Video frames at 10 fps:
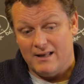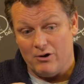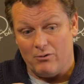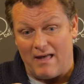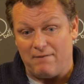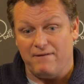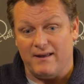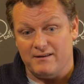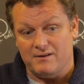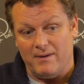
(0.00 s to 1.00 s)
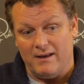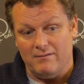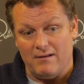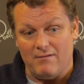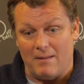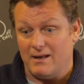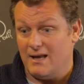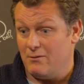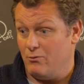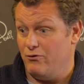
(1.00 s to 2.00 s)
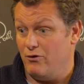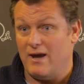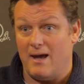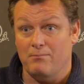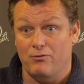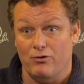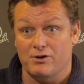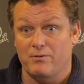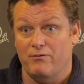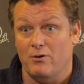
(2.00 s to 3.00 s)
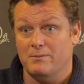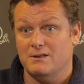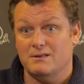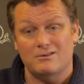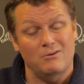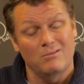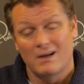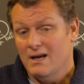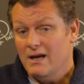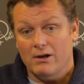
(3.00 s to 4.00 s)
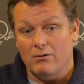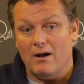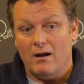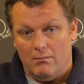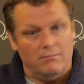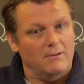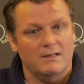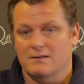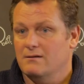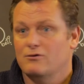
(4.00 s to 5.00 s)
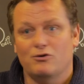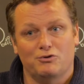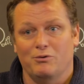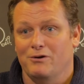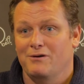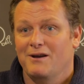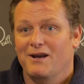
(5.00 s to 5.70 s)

know, that faith has been replicated through him, through his performances. So, you know, listen, touch wood.